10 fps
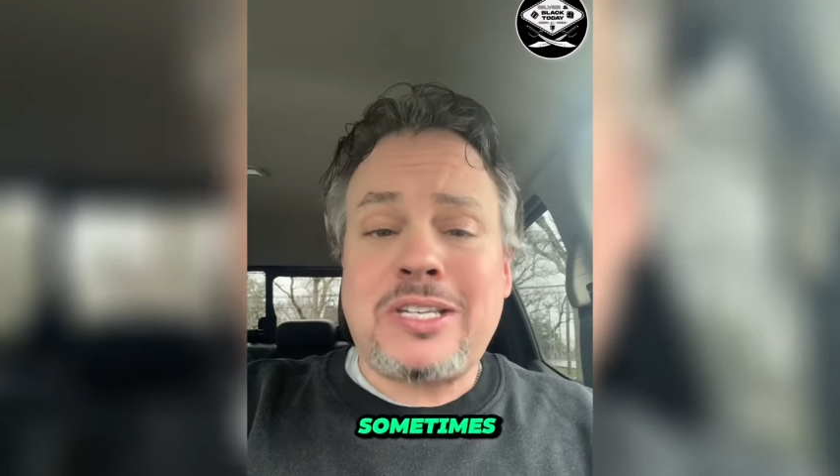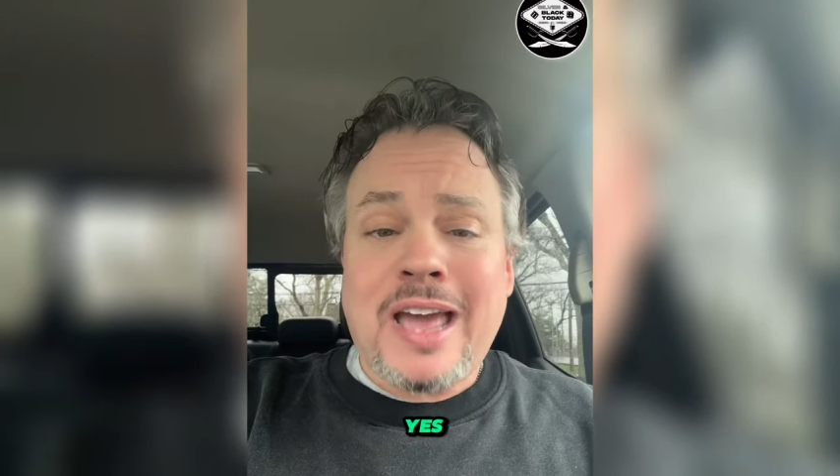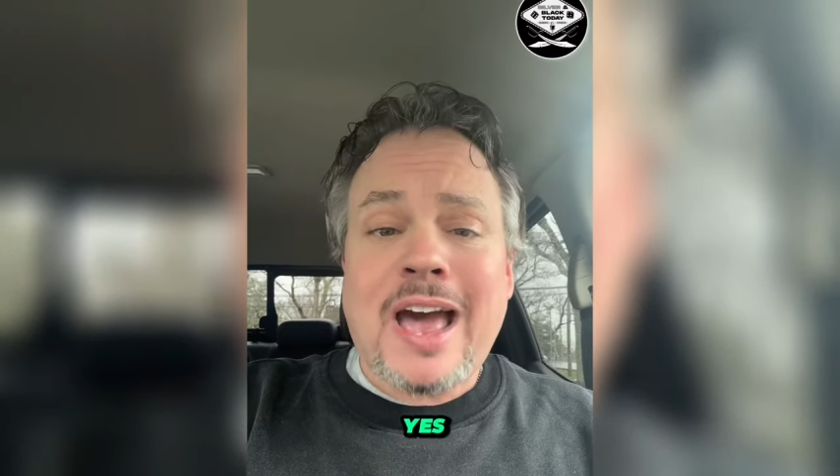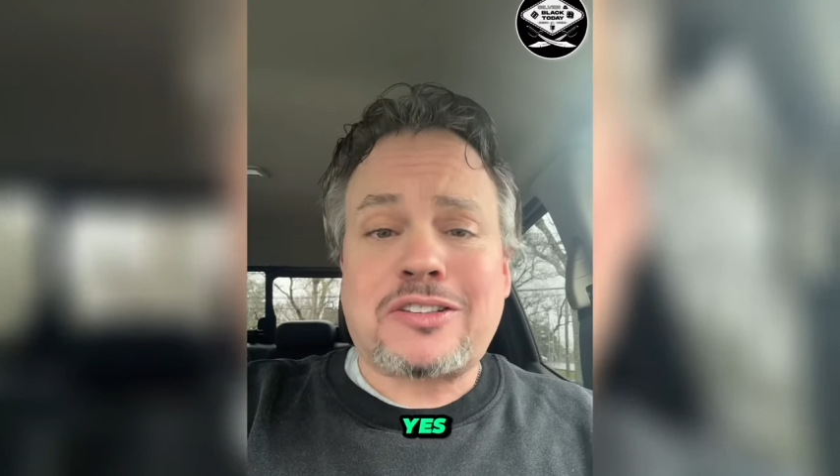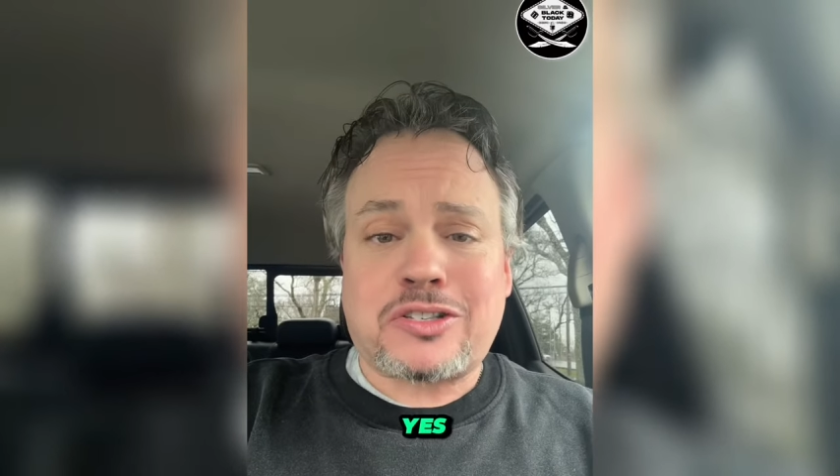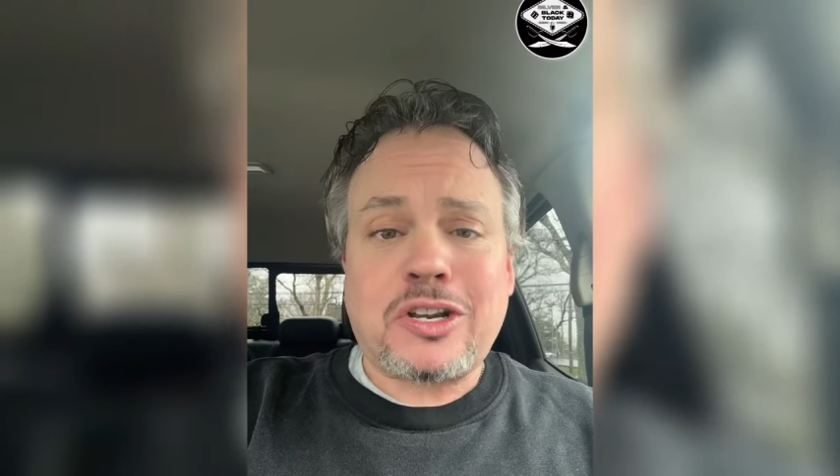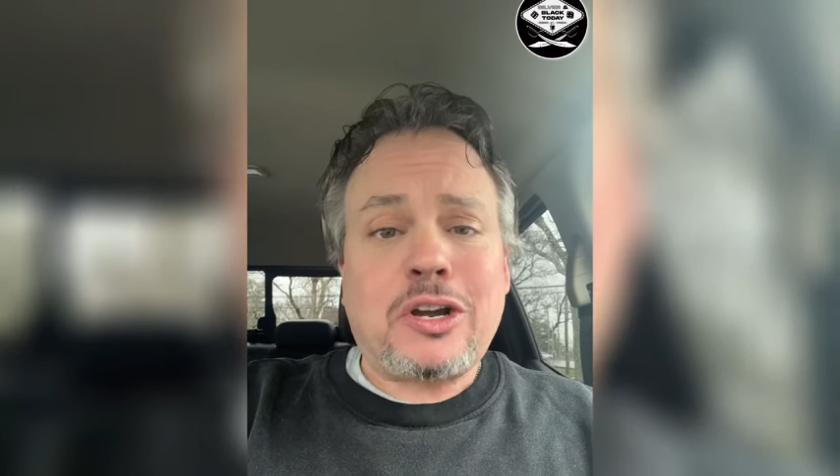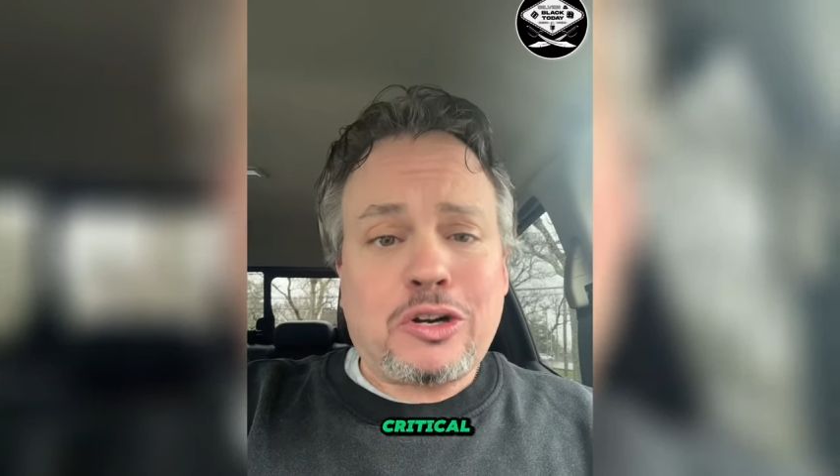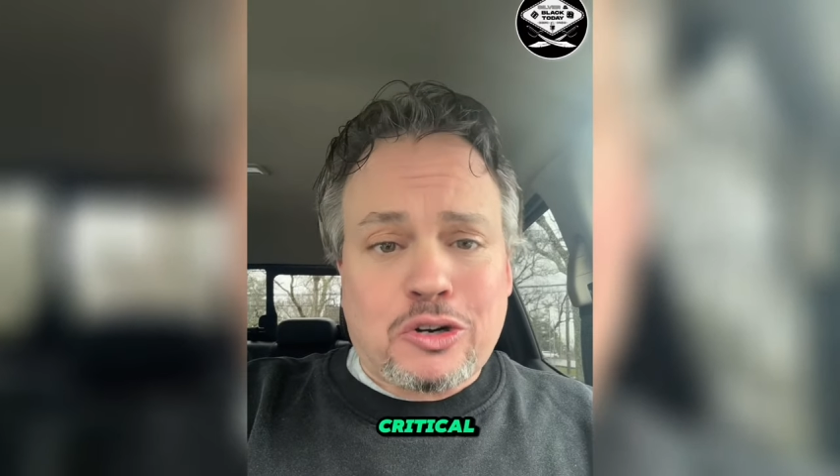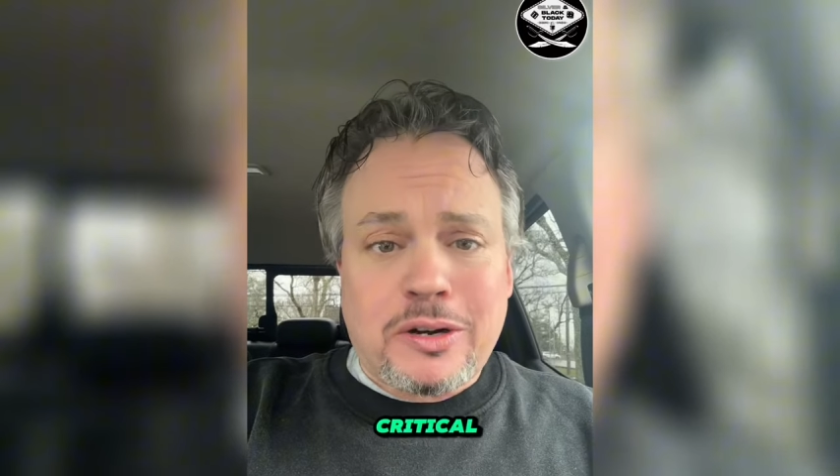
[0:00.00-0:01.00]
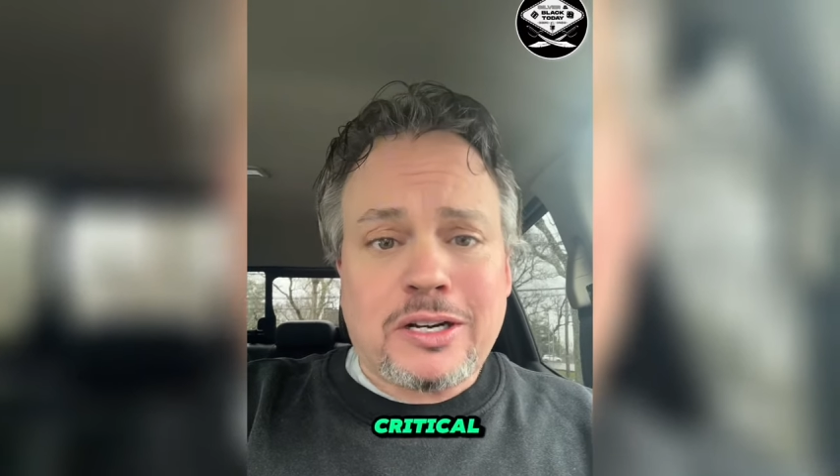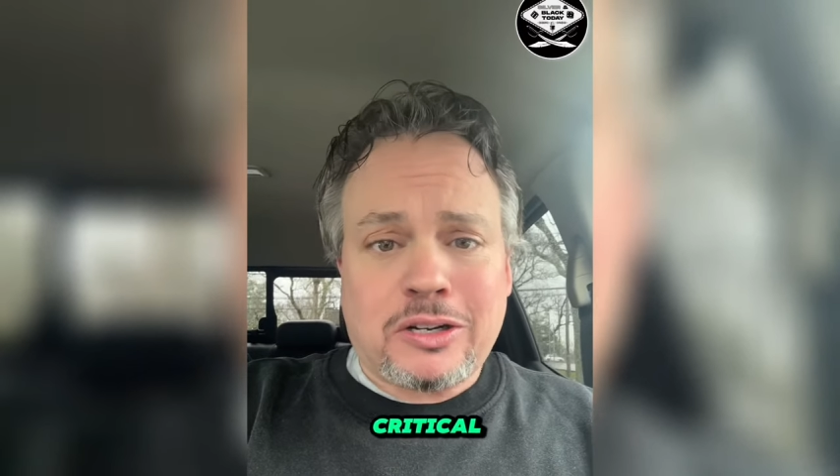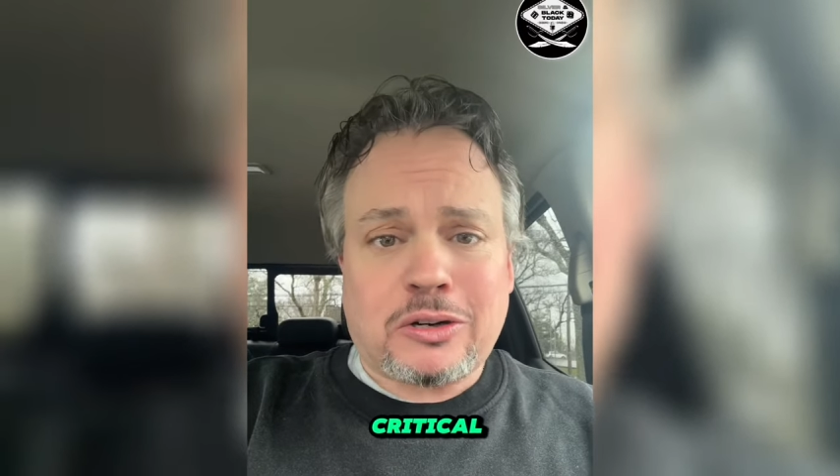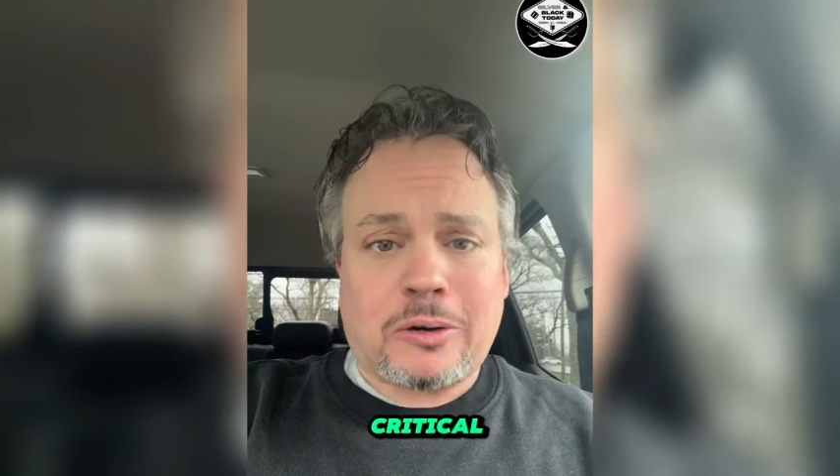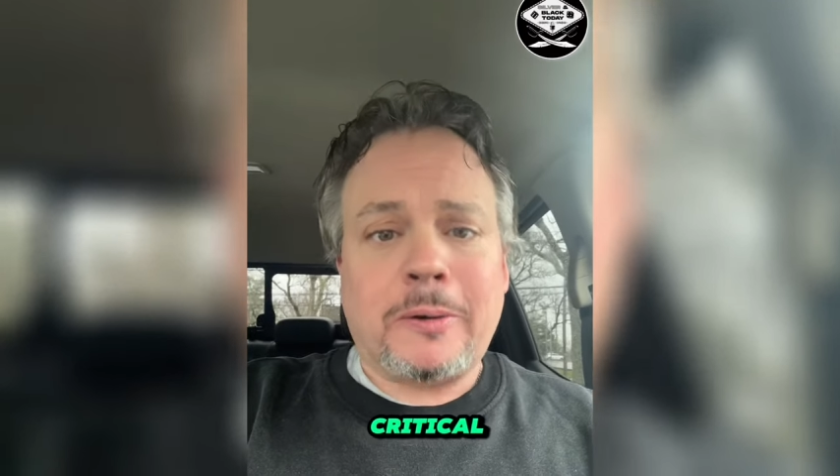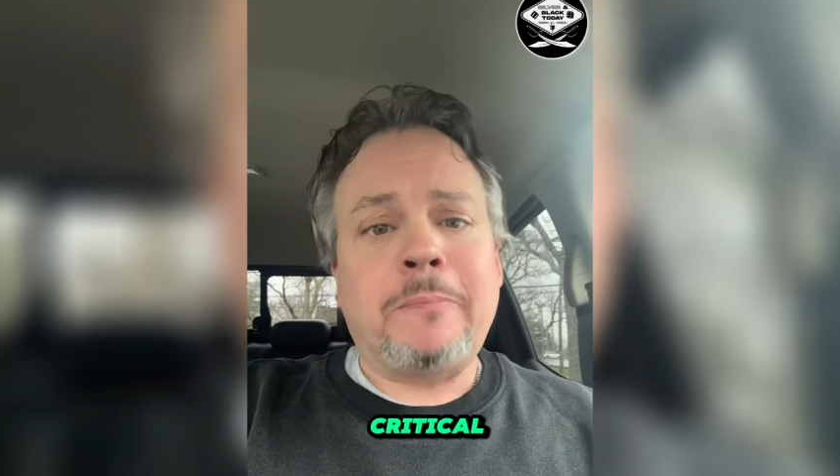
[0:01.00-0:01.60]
yes, critical.